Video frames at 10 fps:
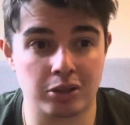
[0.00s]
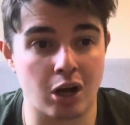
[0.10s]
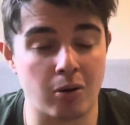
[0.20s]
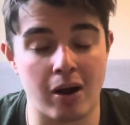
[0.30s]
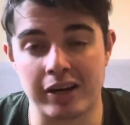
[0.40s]

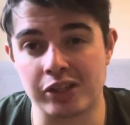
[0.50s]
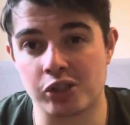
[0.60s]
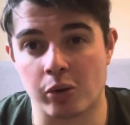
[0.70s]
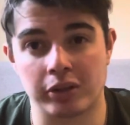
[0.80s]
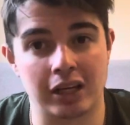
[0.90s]
go out and
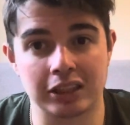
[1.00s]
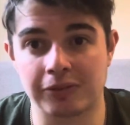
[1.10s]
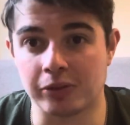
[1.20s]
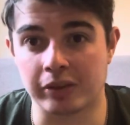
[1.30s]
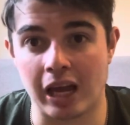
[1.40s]
enjoy the last
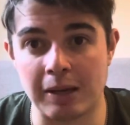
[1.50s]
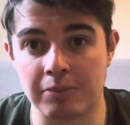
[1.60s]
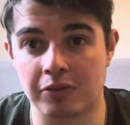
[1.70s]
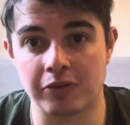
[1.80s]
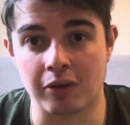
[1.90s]
few
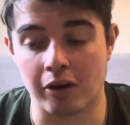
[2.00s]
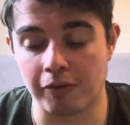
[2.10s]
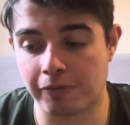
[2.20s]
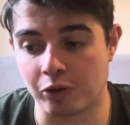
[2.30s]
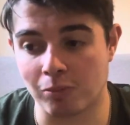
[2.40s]
games
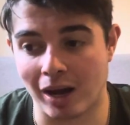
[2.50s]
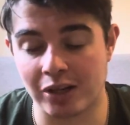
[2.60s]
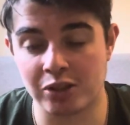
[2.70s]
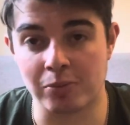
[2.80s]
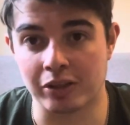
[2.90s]
of your
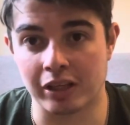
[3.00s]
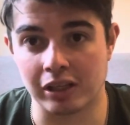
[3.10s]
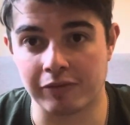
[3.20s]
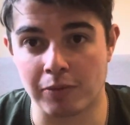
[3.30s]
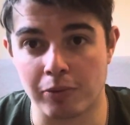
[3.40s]
management at
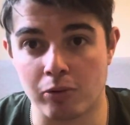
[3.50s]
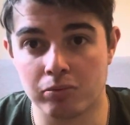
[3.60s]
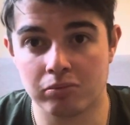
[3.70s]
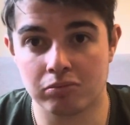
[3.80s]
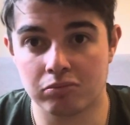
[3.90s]
Liverpool.